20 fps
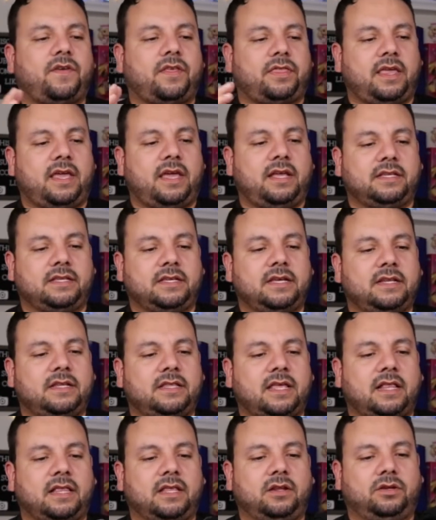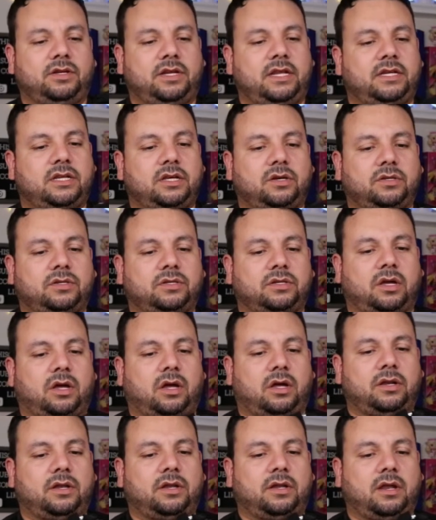that they did that little details
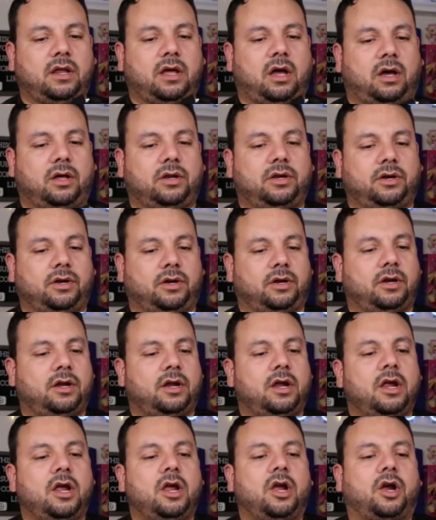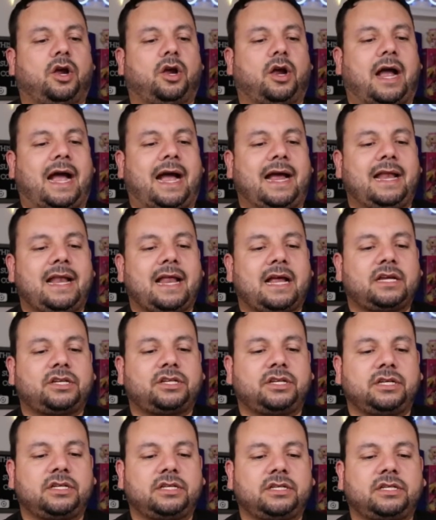on her. Her
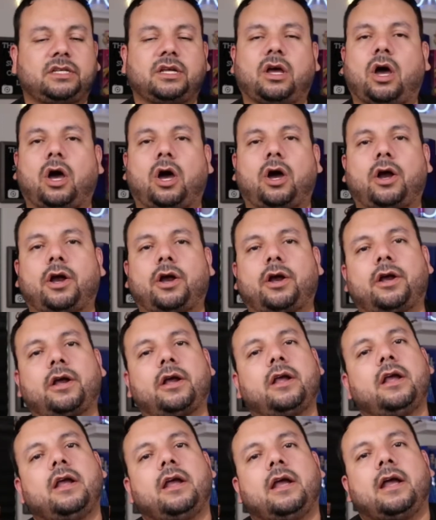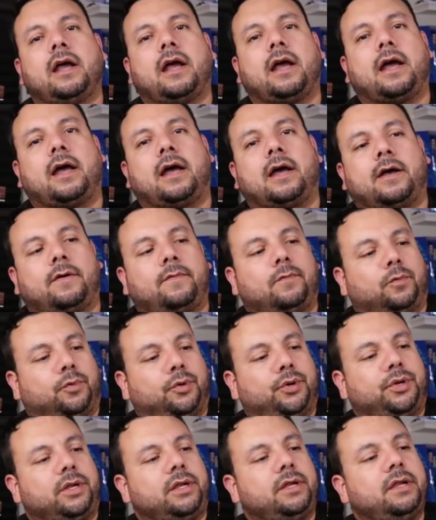eyelashes are
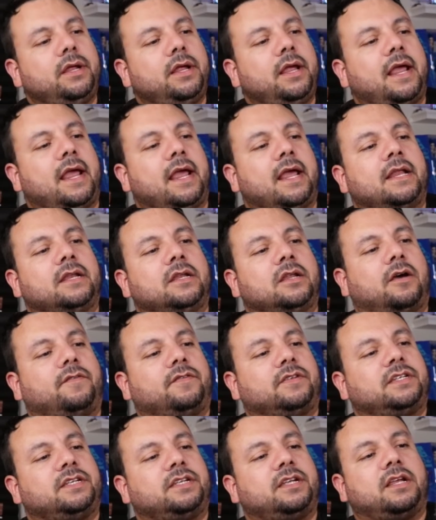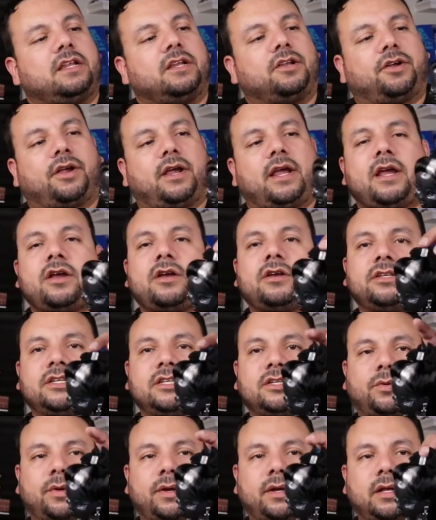rooted, and obviously in her hair
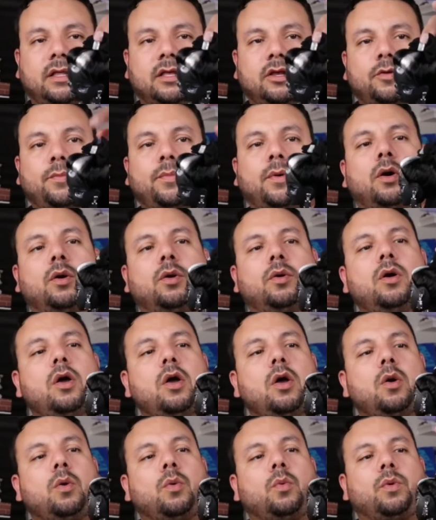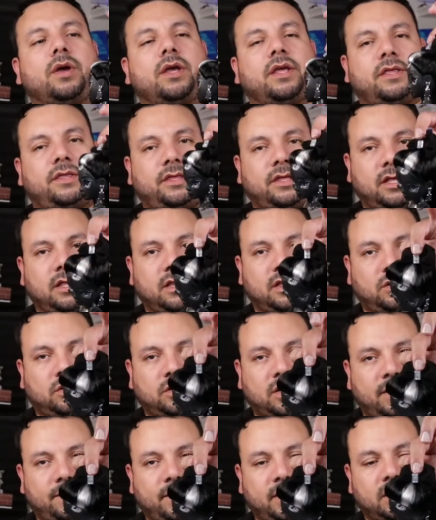she's wearing a little bow with a little
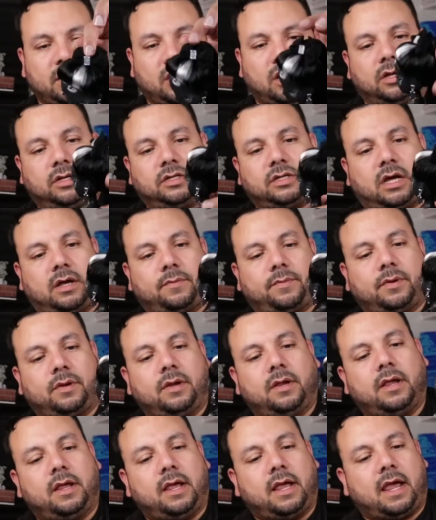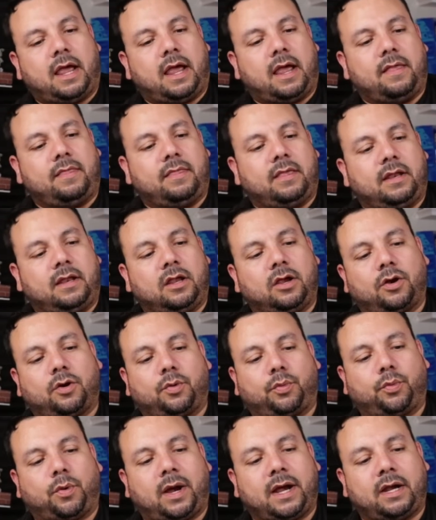diamond on top. And then
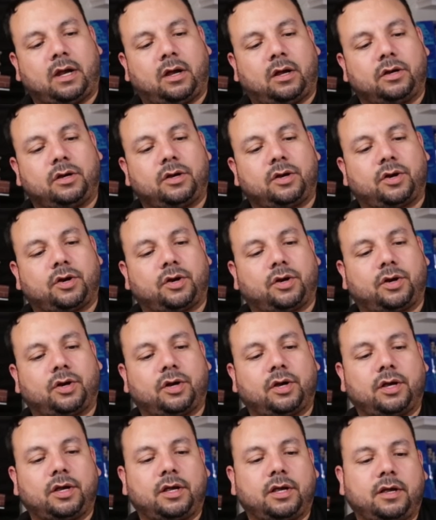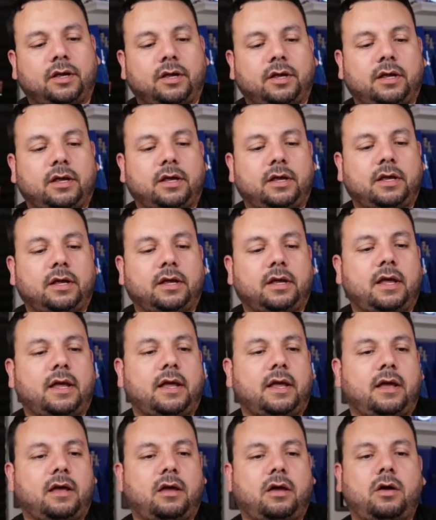right on her
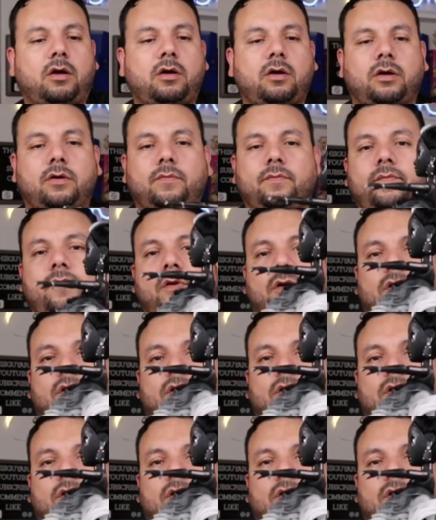arm,